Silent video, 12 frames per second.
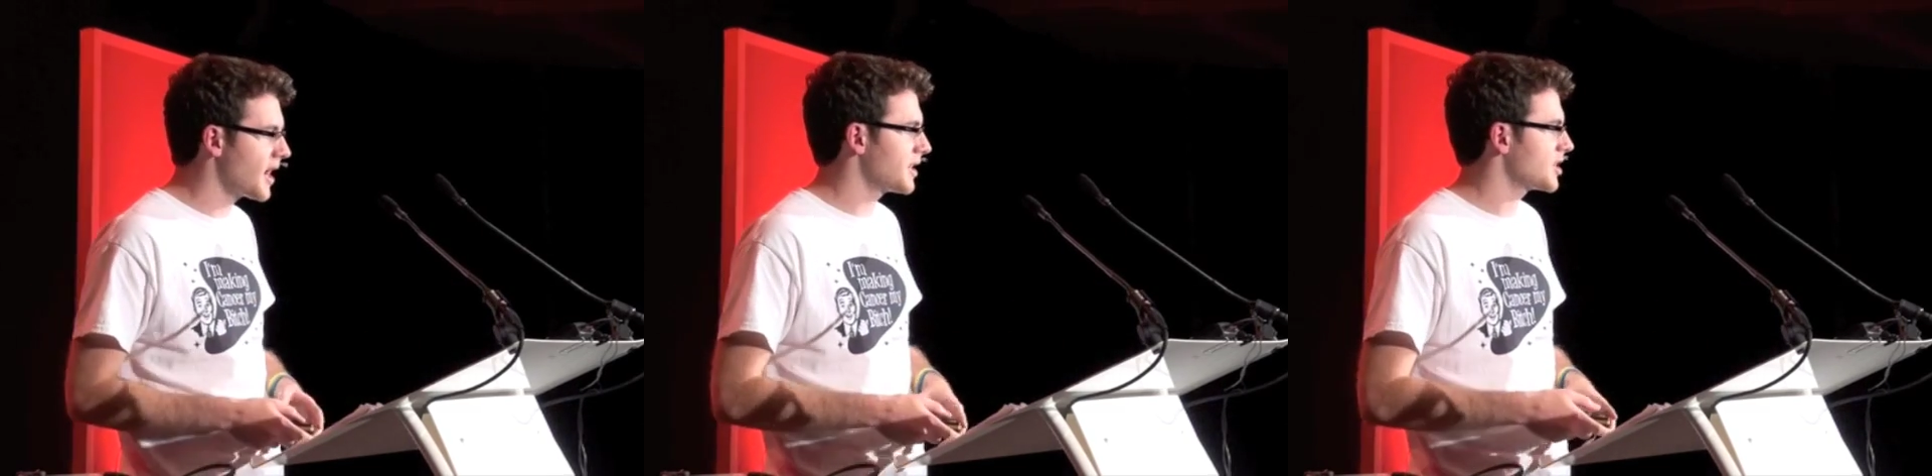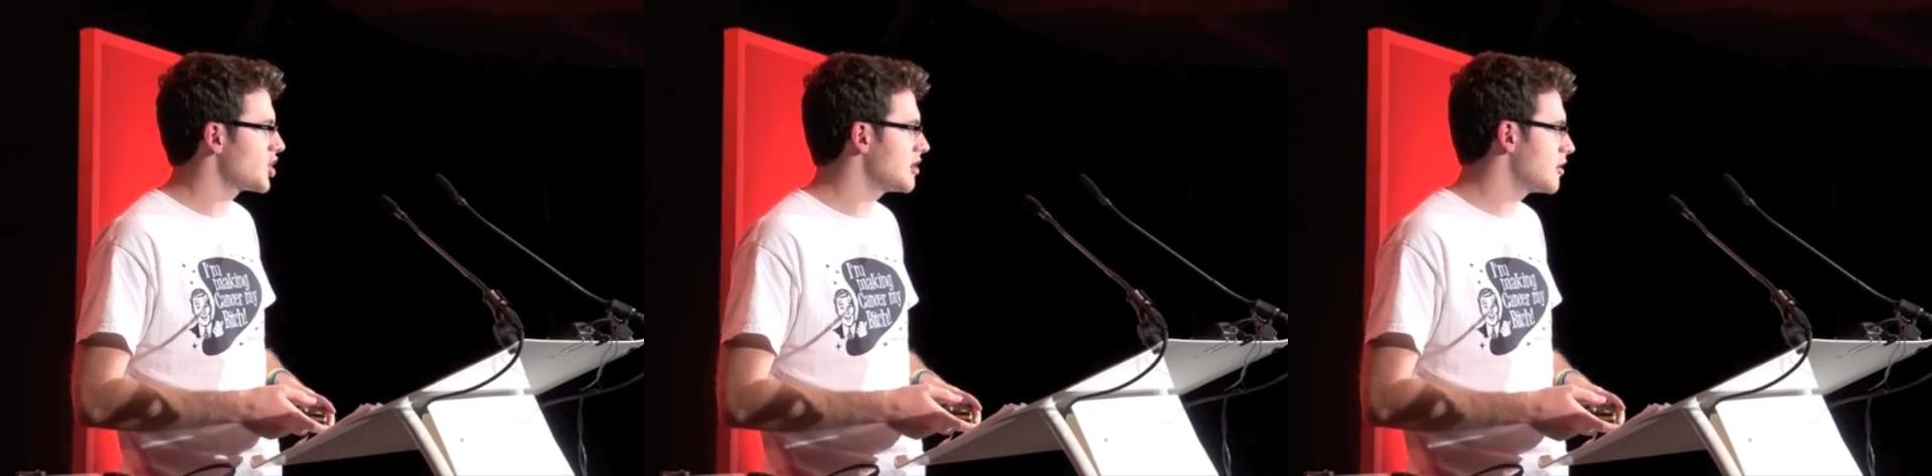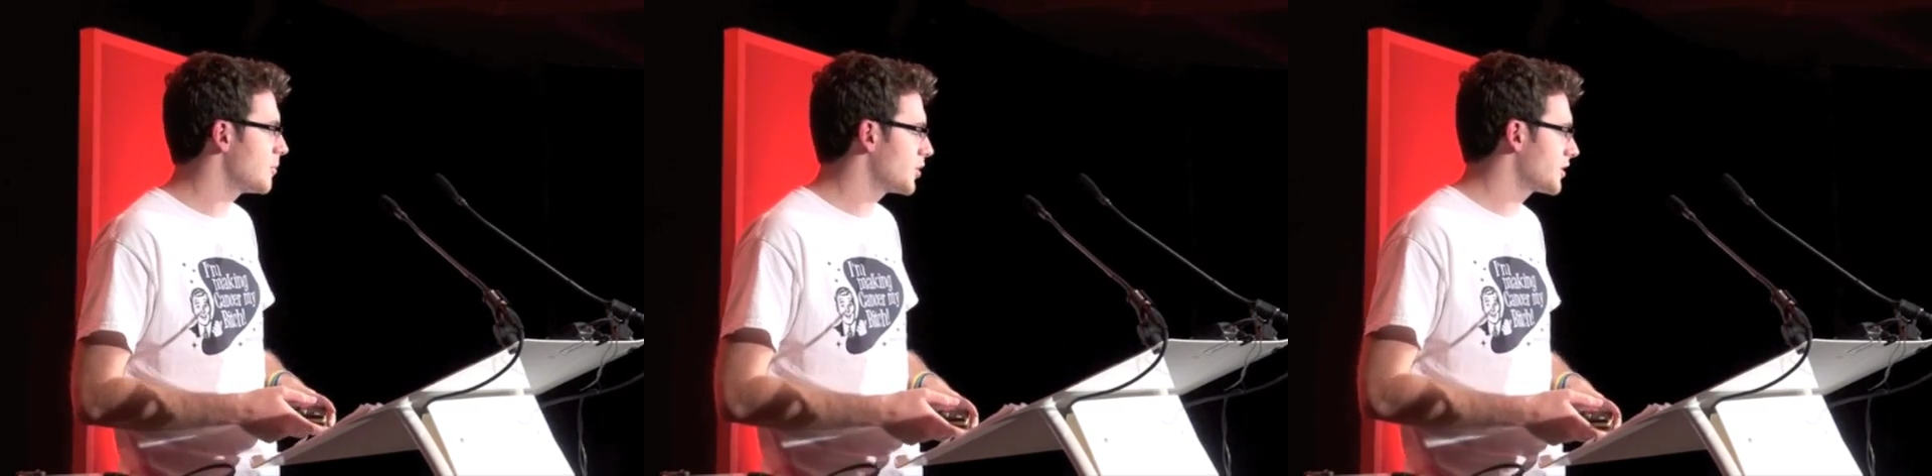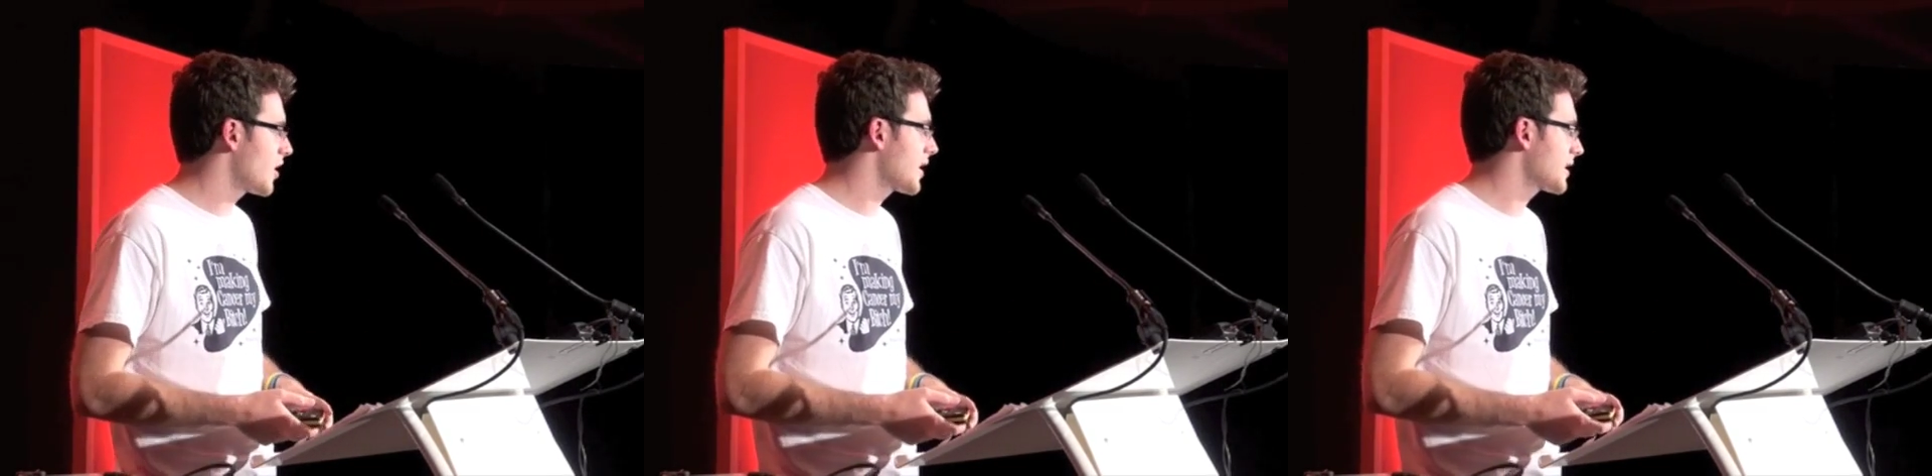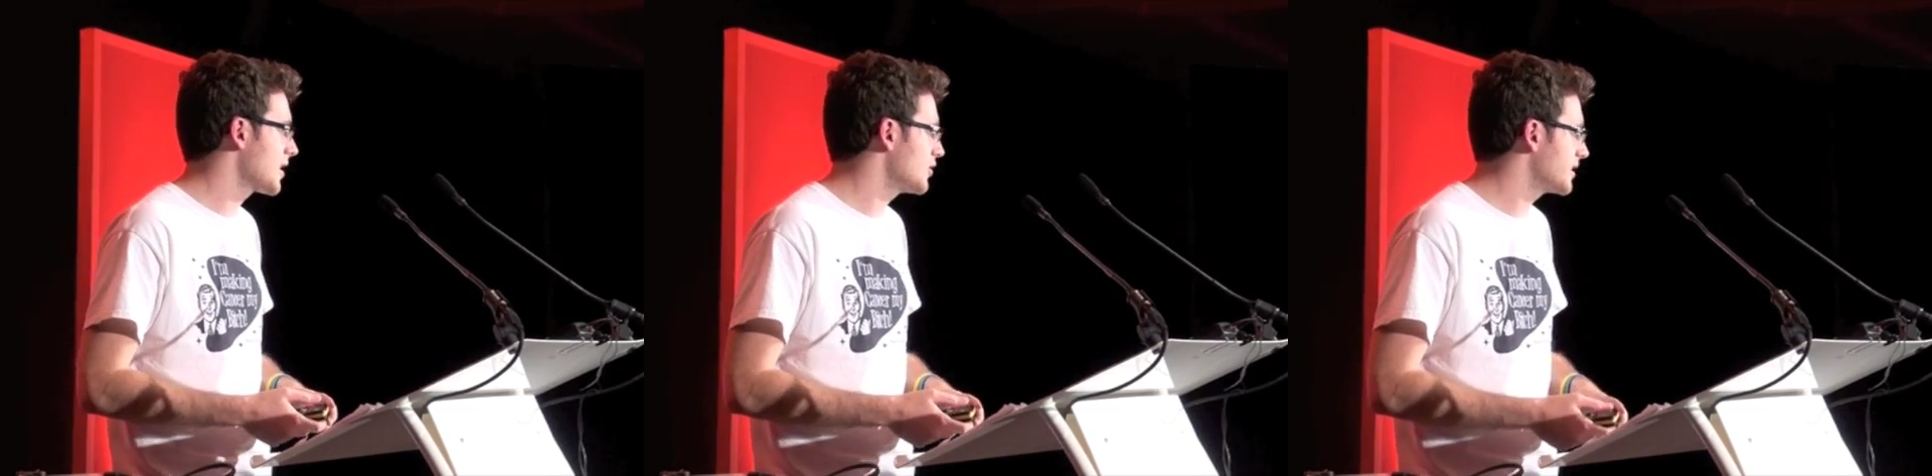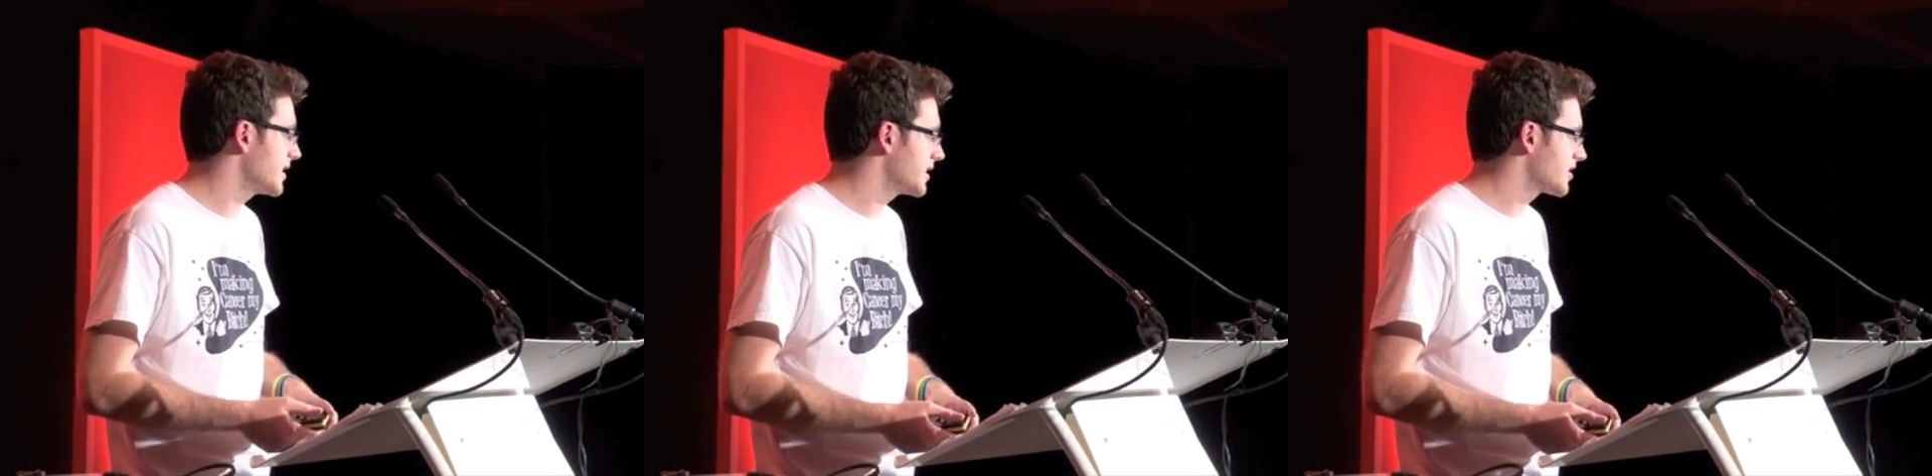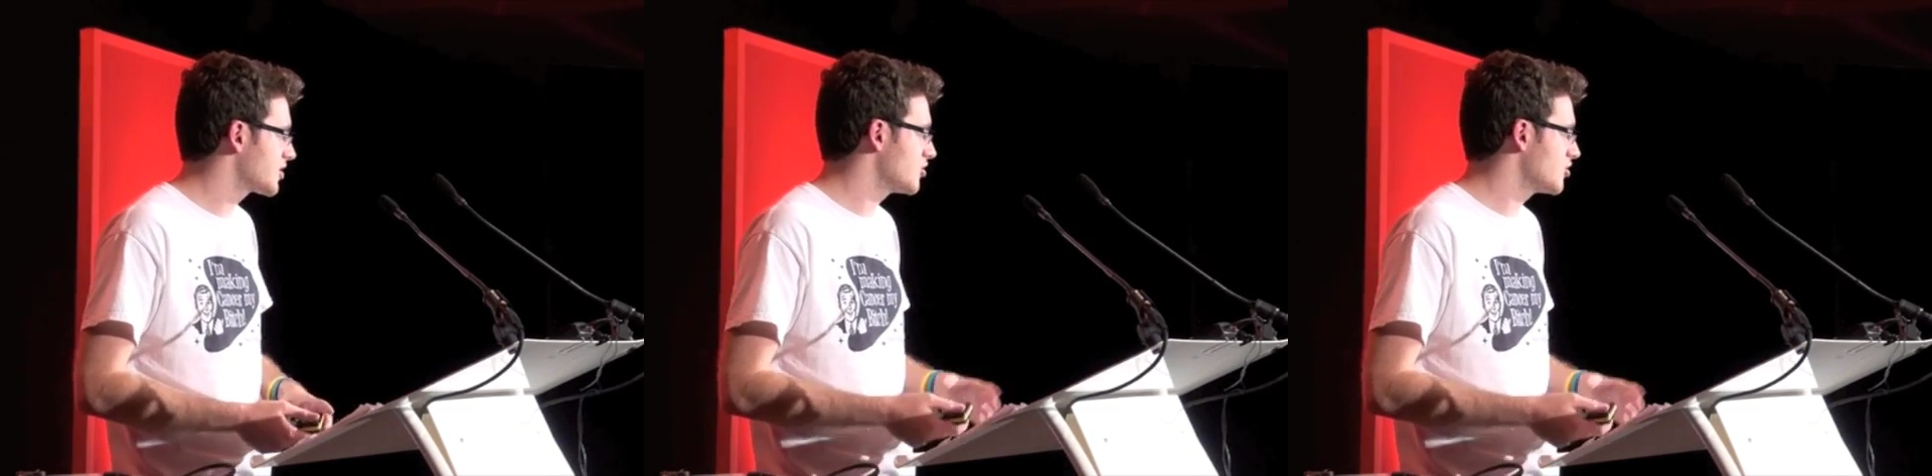an incurable diagnosis,